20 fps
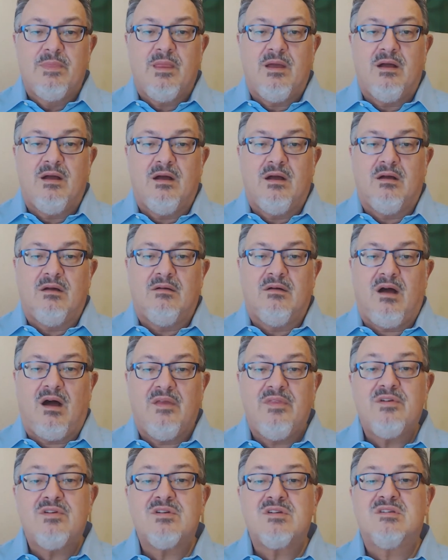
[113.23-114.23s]

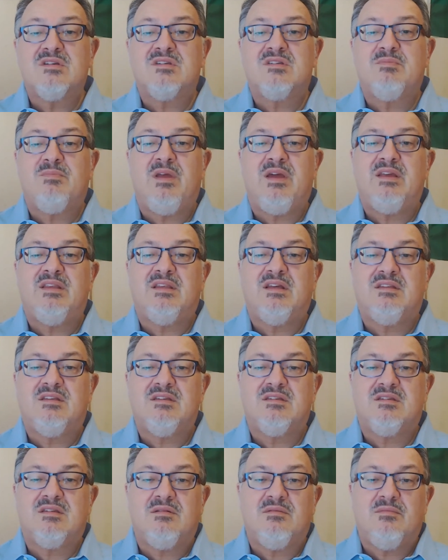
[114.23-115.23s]
Others explain that
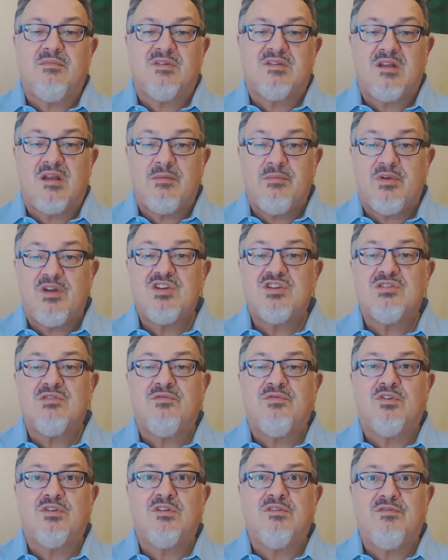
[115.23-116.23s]
the celebration
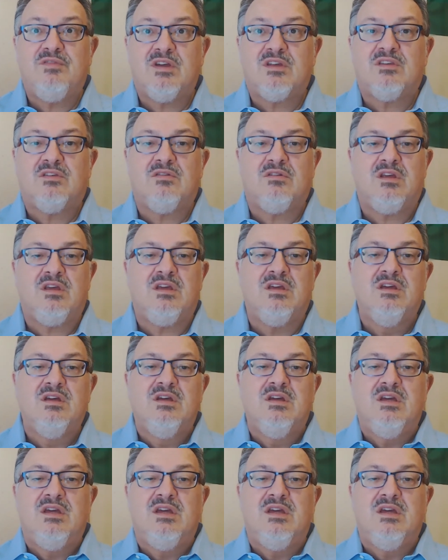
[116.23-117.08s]
for the victory